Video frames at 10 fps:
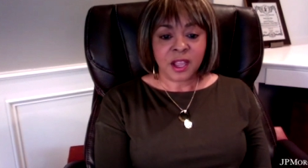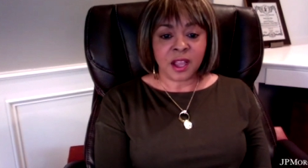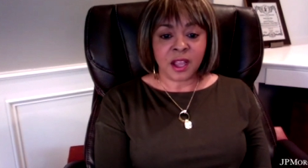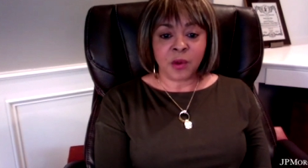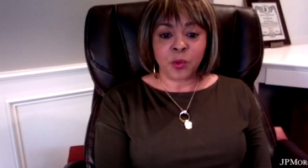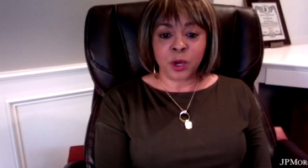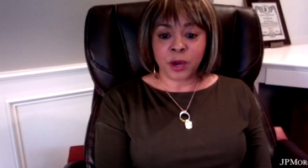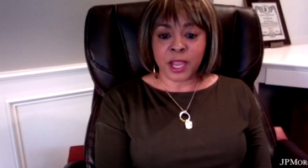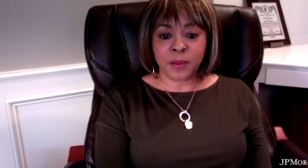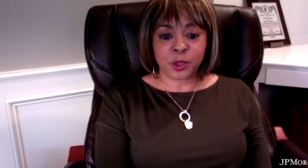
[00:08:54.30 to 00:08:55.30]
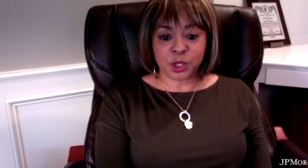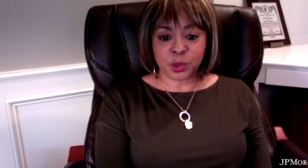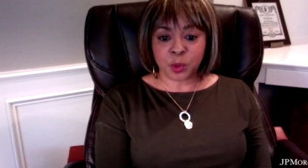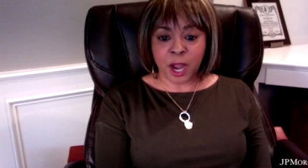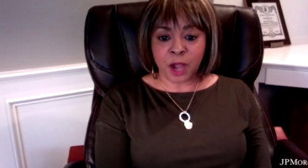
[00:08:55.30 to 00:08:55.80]
Uh, we are able to
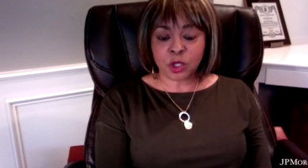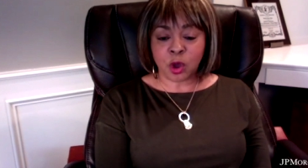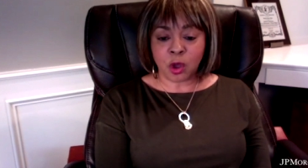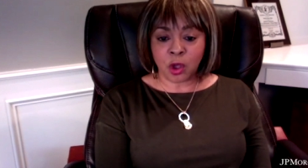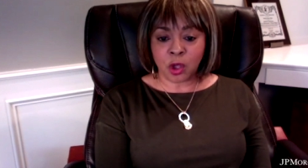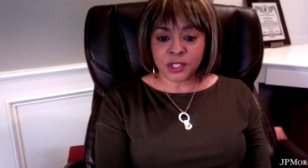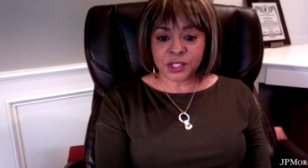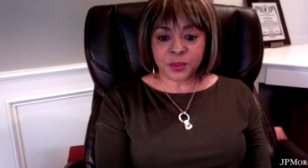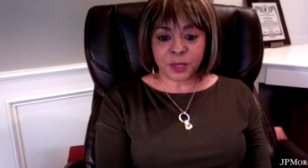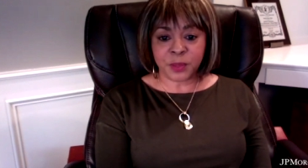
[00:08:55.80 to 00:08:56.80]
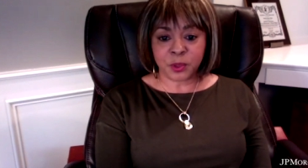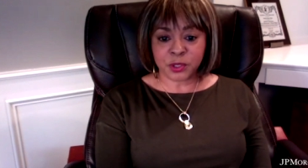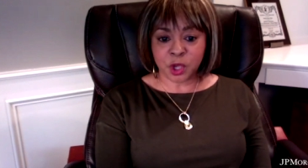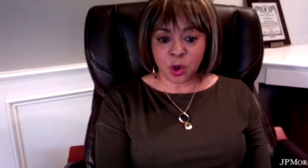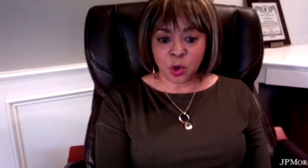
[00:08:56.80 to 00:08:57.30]
route calls to
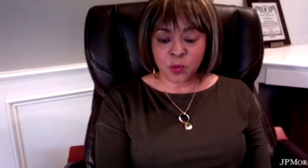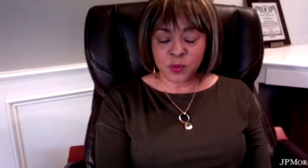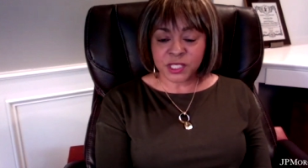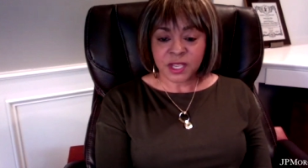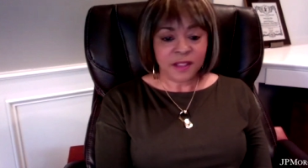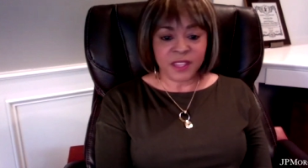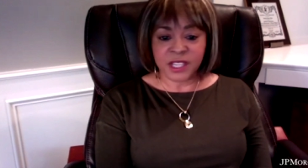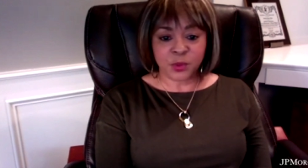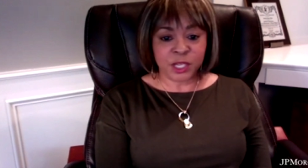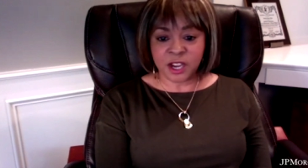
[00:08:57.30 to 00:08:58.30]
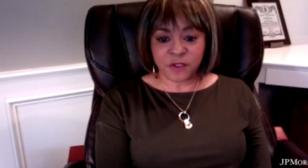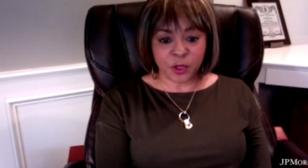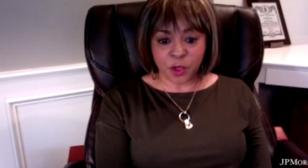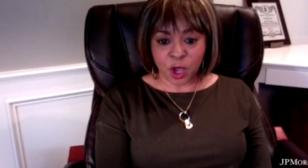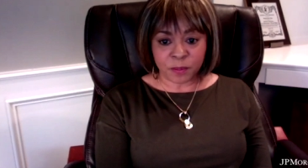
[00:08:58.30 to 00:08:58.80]
people's homes, things we
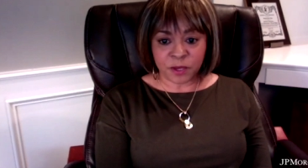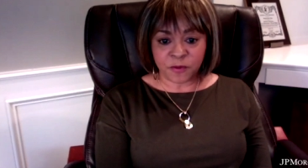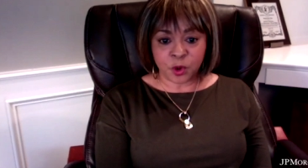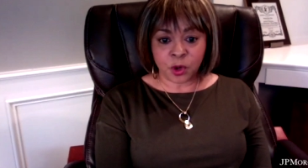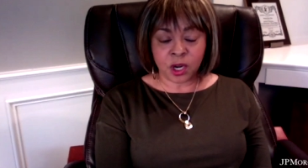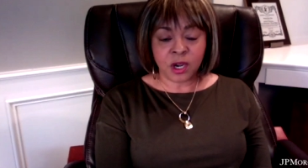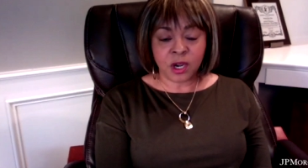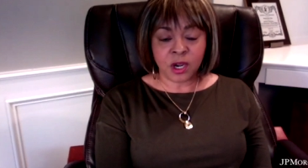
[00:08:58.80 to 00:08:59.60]
never thought before.